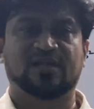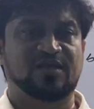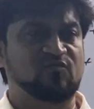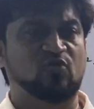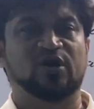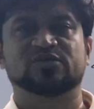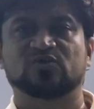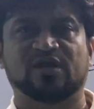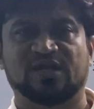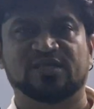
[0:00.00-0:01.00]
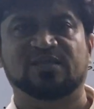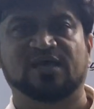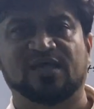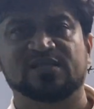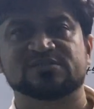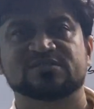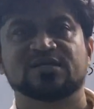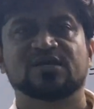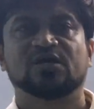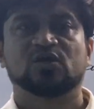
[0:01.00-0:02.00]
like voice or anything else,
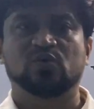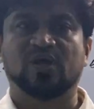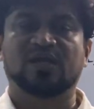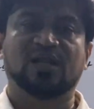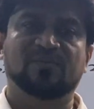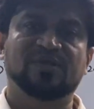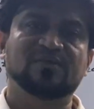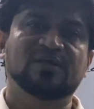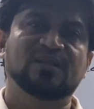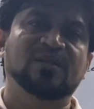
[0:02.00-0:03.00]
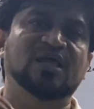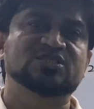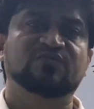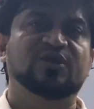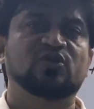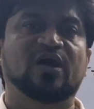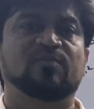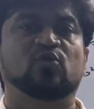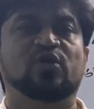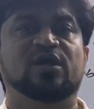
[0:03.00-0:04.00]
you can tell me. In next video, I
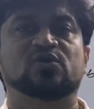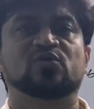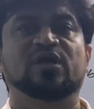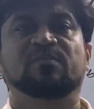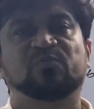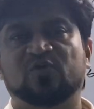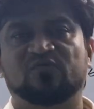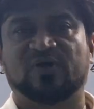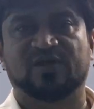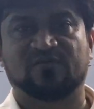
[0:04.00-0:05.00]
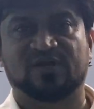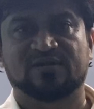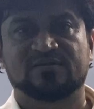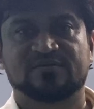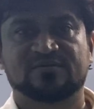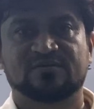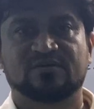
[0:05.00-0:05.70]
am going to improve that one,